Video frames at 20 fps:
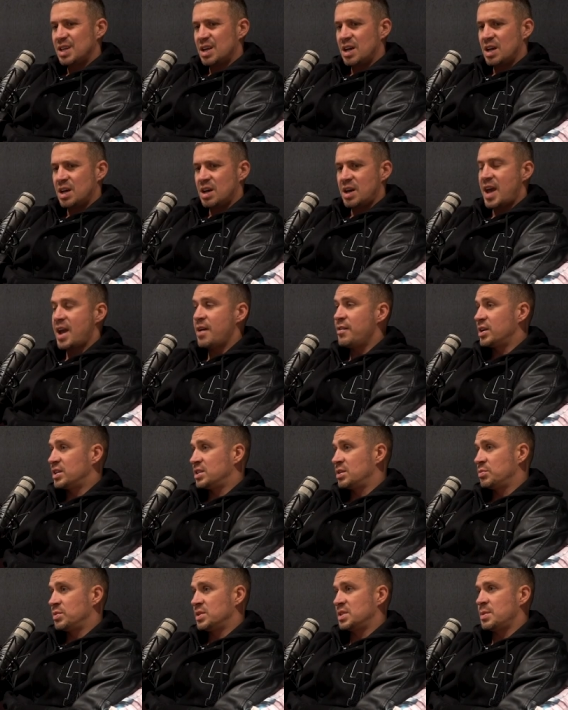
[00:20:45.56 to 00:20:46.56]
Uh,
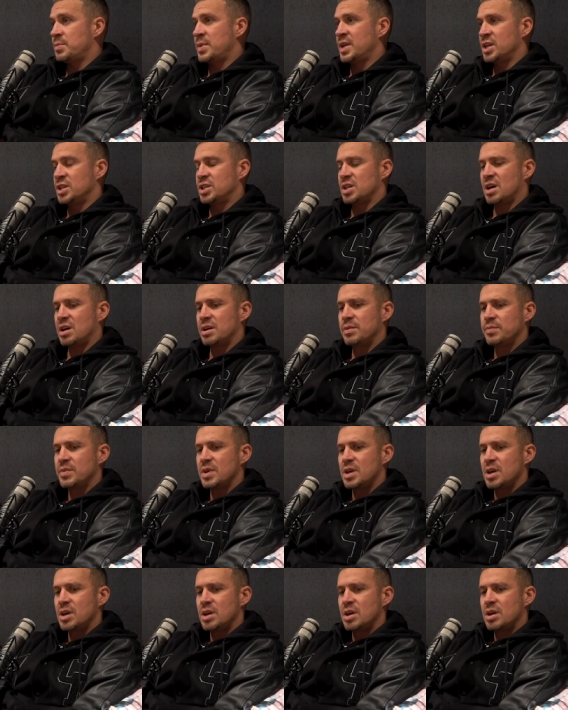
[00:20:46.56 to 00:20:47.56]
Eriksson was the manager.
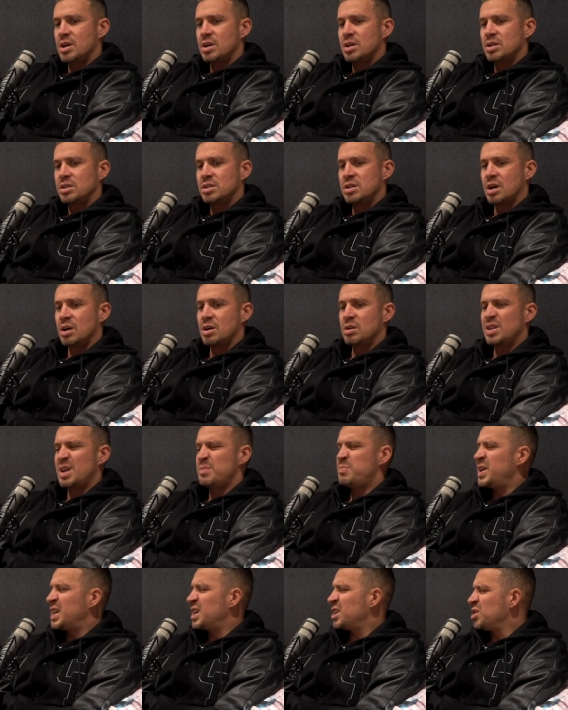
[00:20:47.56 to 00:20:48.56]
So they
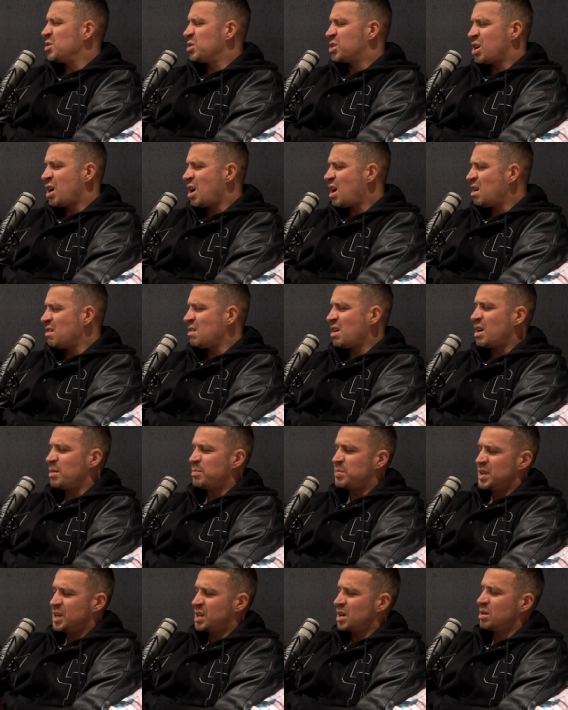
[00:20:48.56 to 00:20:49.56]
pick your car
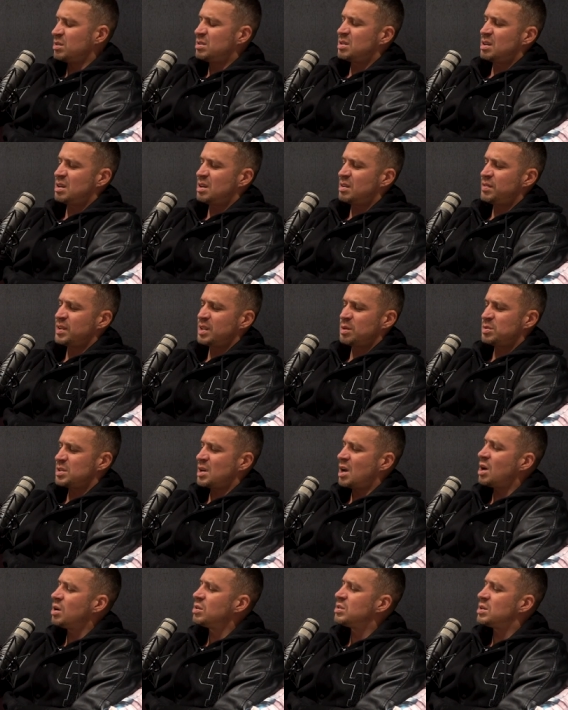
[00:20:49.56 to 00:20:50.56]
up. You go to I think it was
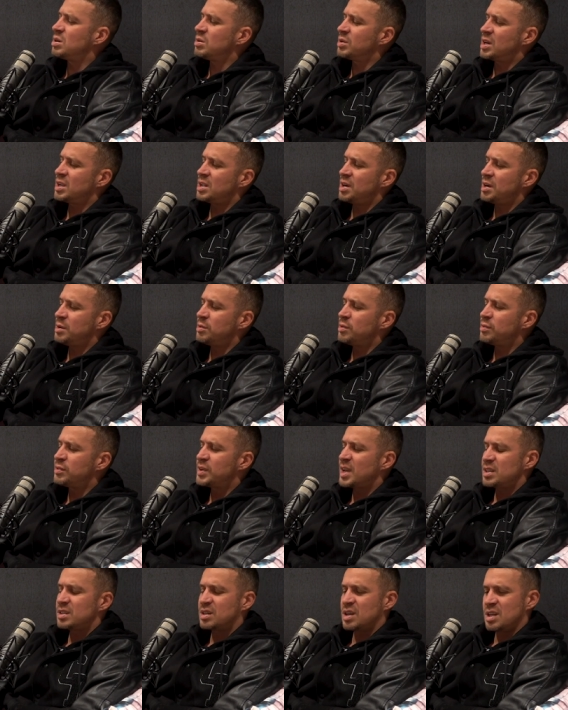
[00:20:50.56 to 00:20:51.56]
a hotel in Canary Wharf.
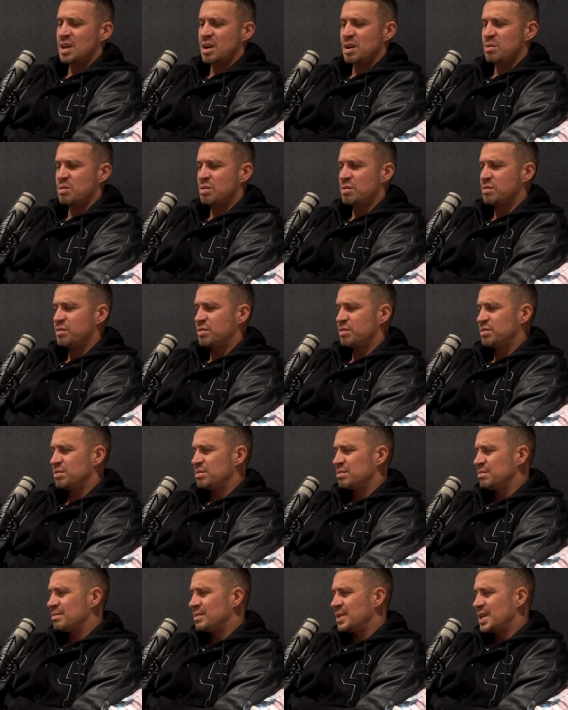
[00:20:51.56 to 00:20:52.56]
Get to Canary Wharf,
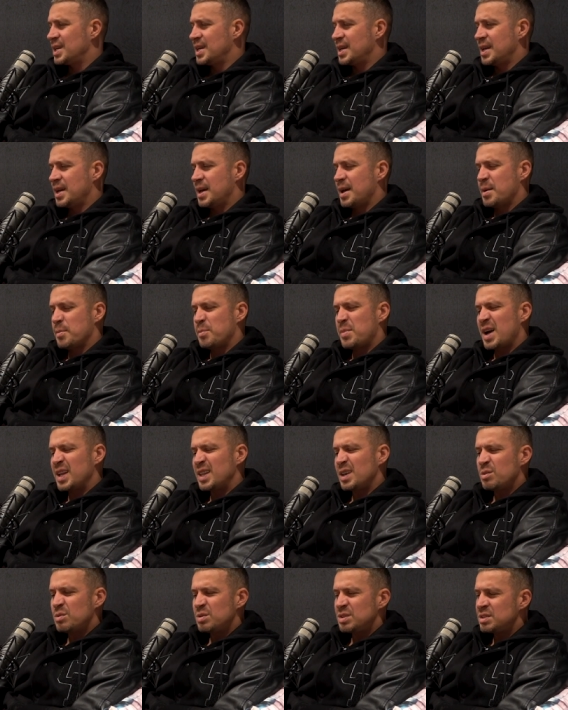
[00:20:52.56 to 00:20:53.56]
but
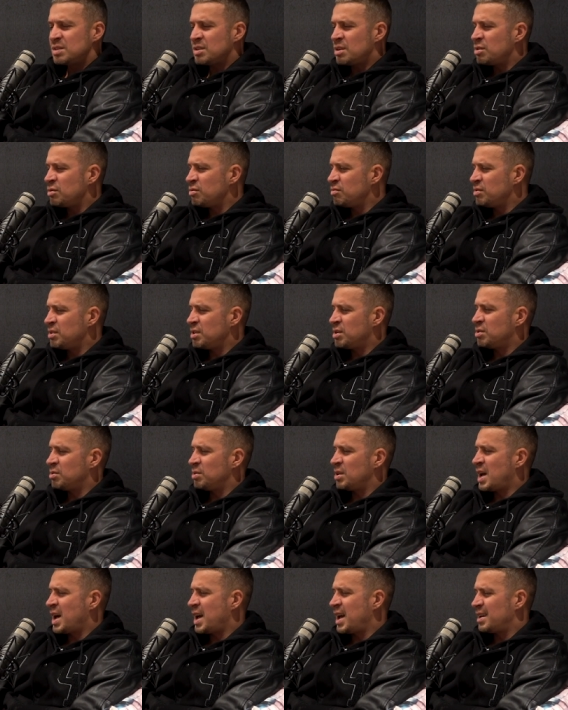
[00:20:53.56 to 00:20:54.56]
there was no real
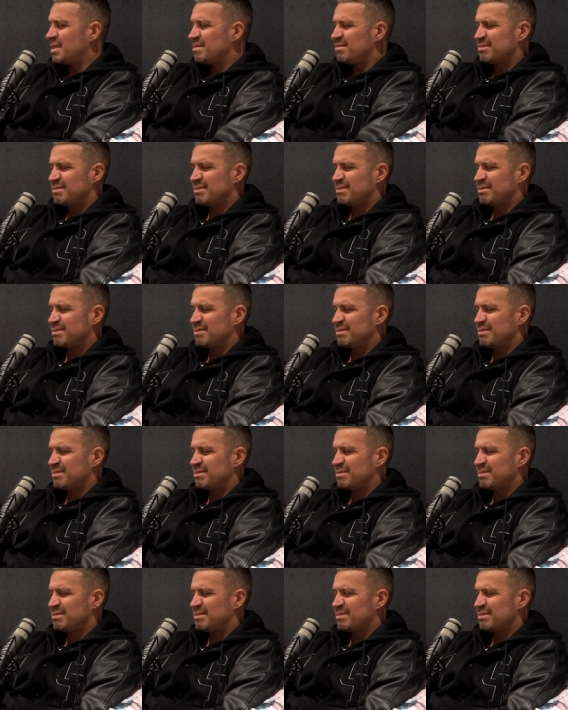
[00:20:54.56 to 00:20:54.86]
like,